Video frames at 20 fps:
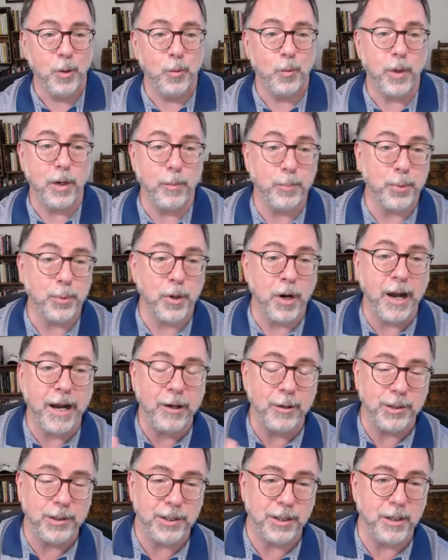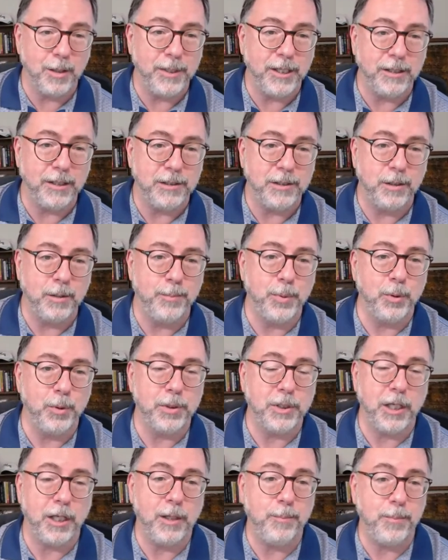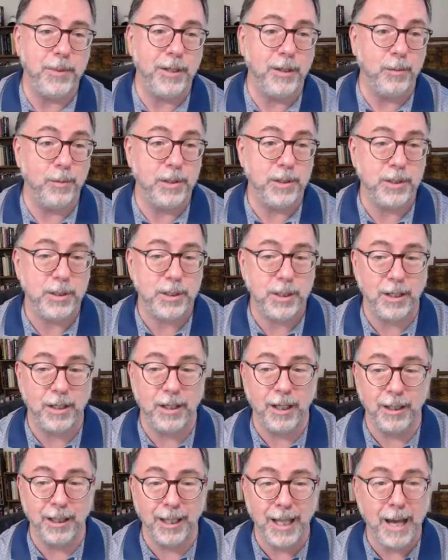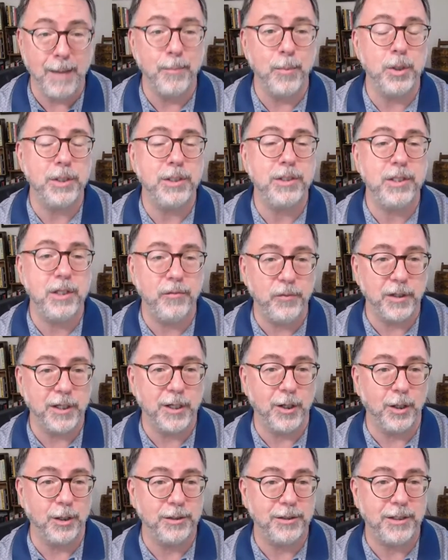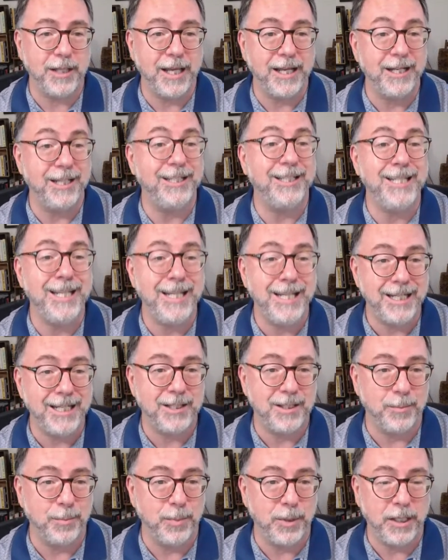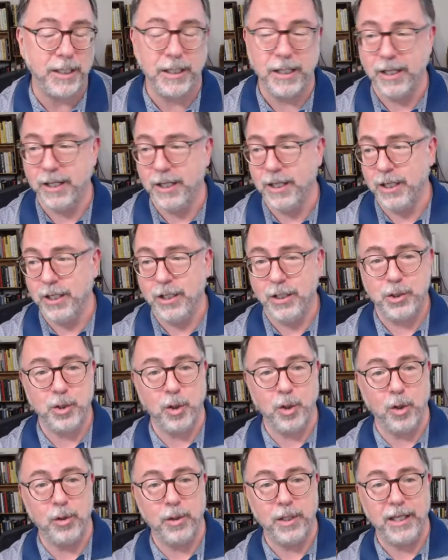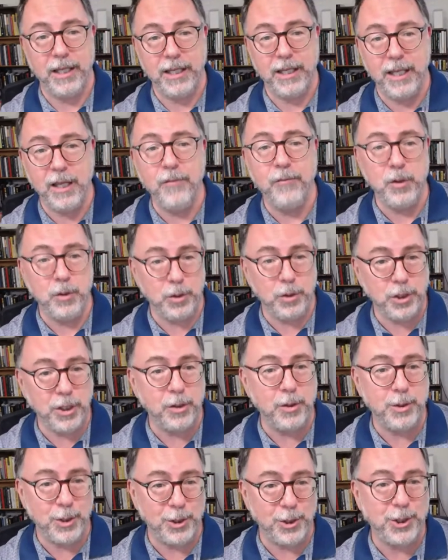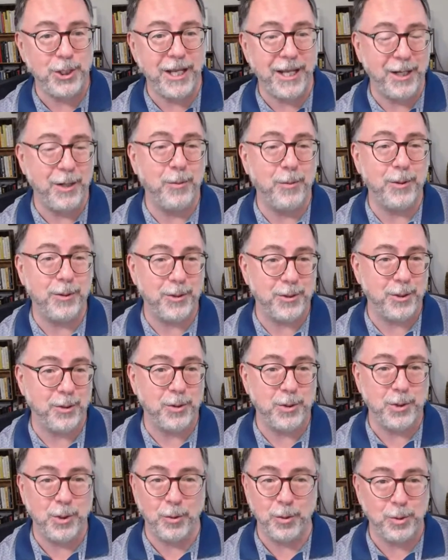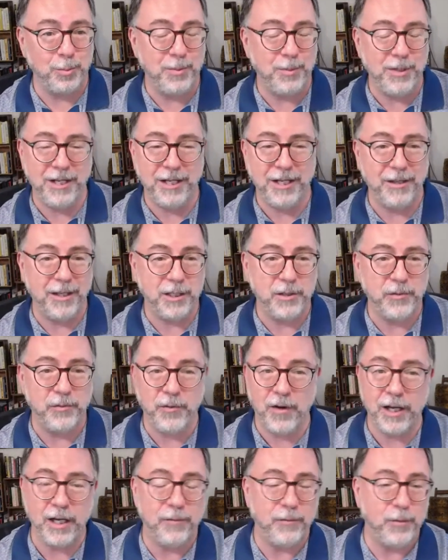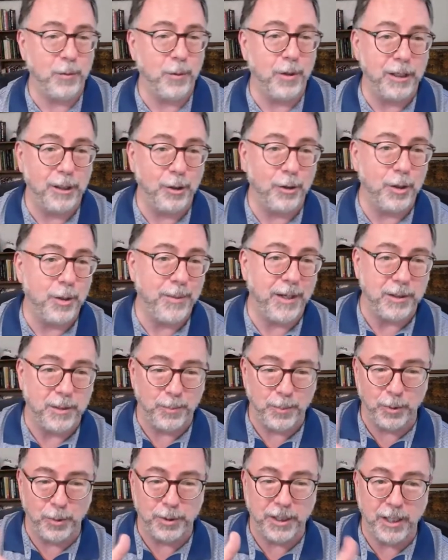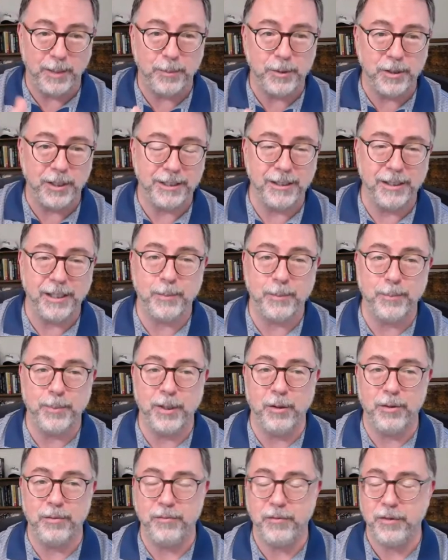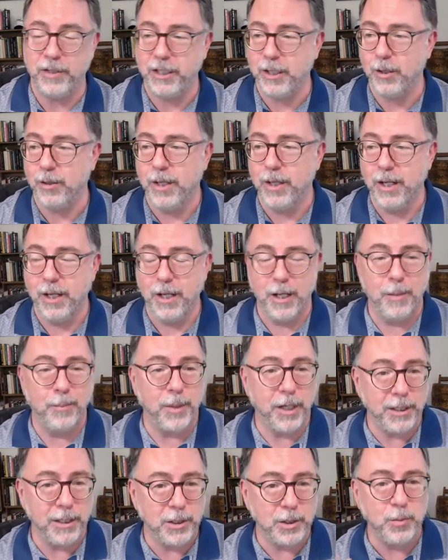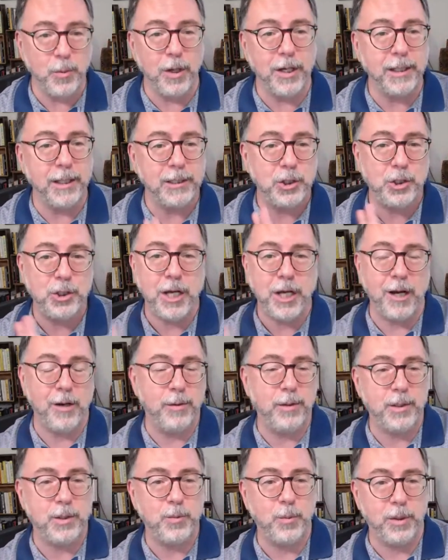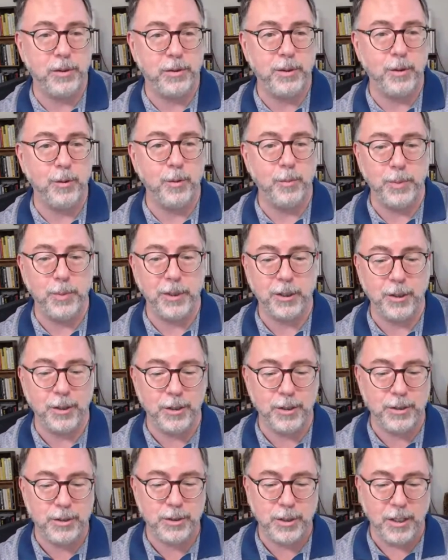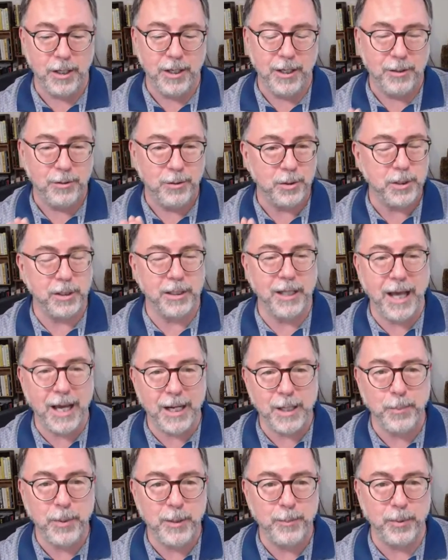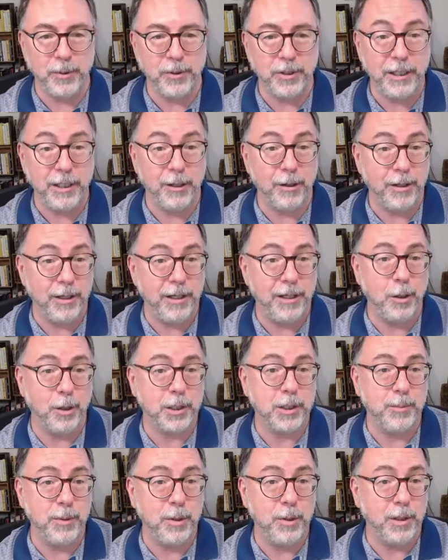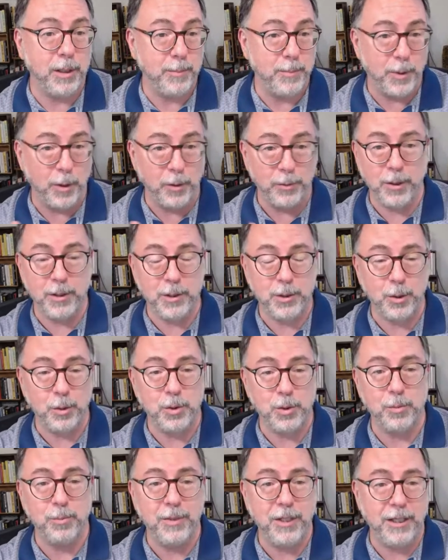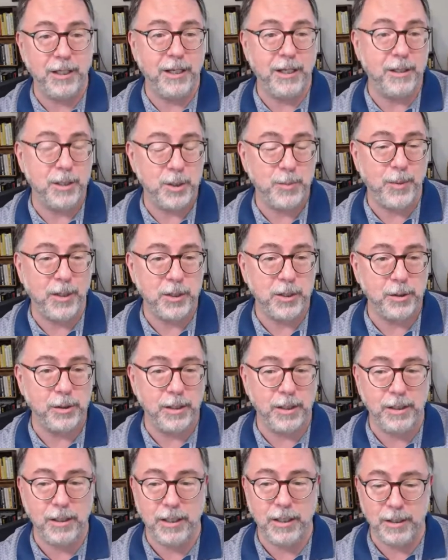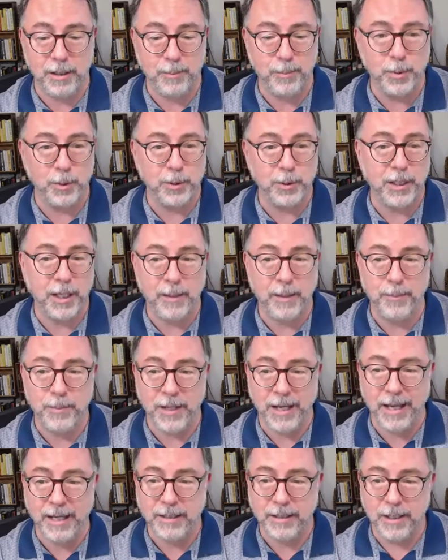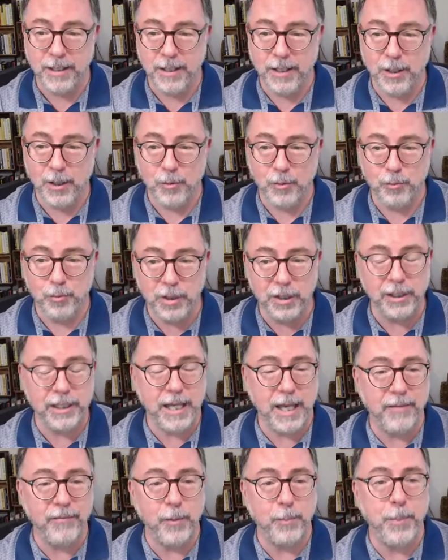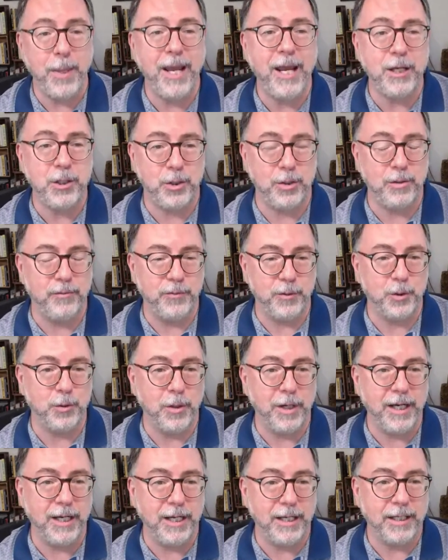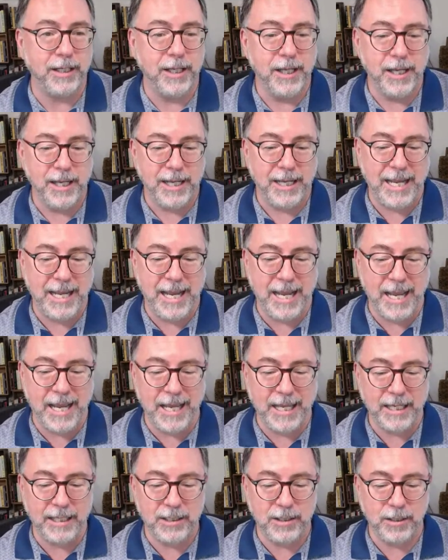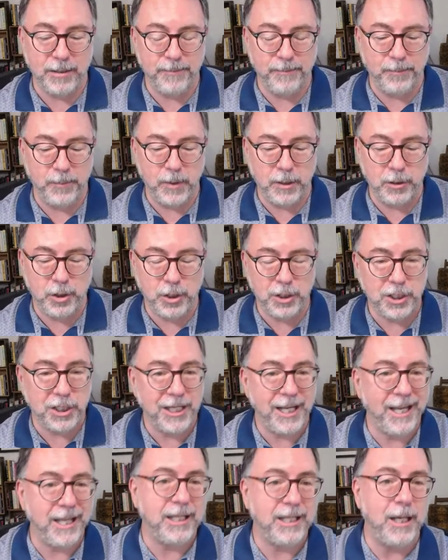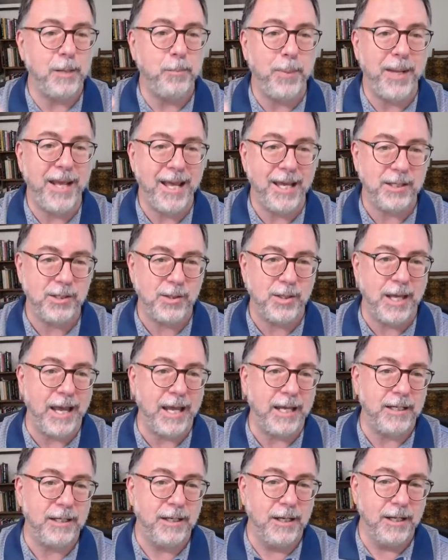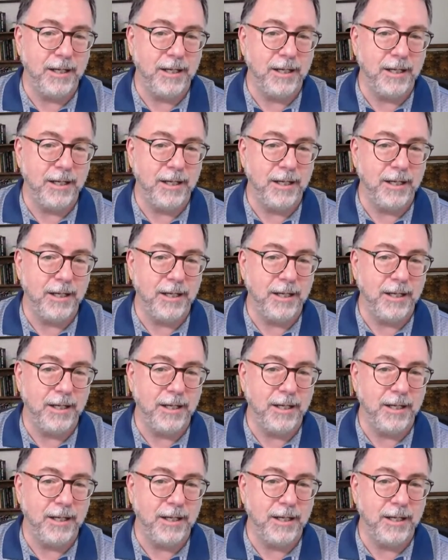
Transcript: where prior to coming into the boot camp, it was a lot more difficult than it needed to be. So if you choose to stay here with us on social media, that's fine. If you want to learn about the boot camp, click the link below the video. But I just want to share this with you because there's a lot of people here in our community, both on social media and especially in the boot camp, that really have a passion for trading and just can't get past that.